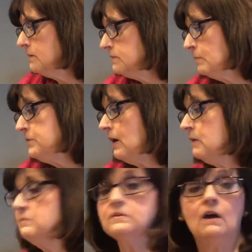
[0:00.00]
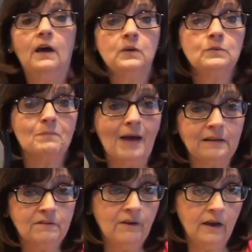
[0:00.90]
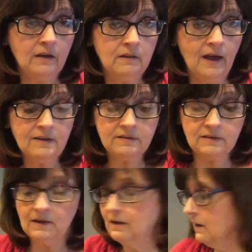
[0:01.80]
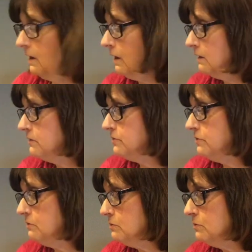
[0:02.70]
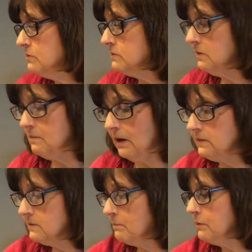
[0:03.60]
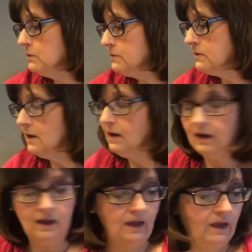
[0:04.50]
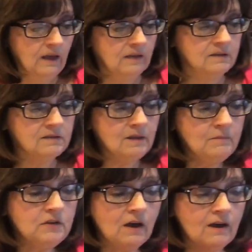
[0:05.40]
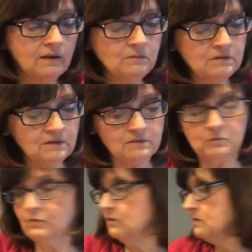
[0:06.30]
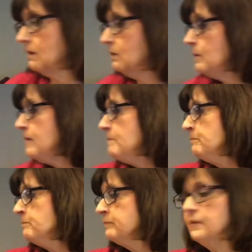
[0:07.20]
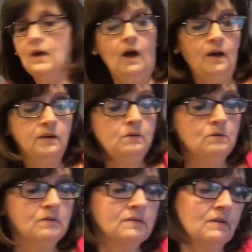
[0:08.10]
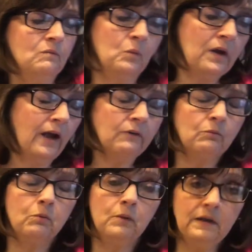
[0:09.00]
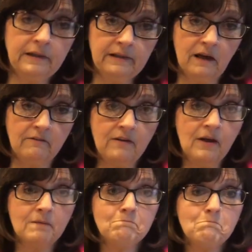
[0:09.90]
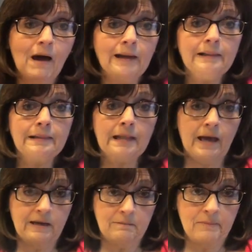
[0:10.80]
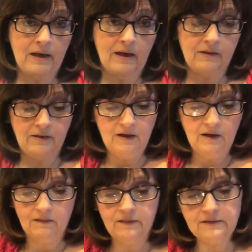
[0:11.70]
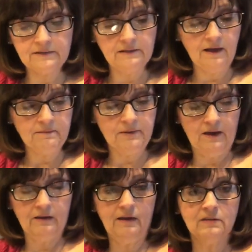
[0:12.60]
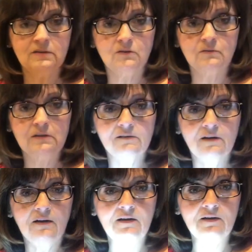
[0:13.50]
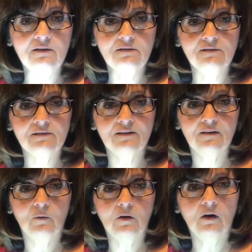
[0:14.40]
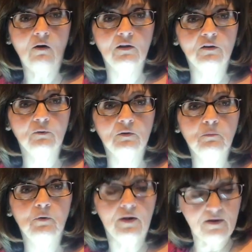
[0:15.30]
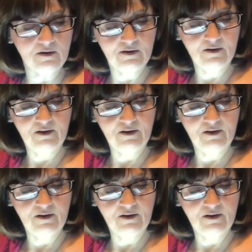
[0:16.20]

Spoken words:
Sometimes I use a magnifying glass to see my symbols, and sometimes, let's move this out of the way, I use what I really love, my Lightpad. This Lightpad has 3 settings. There we go, I look really bright.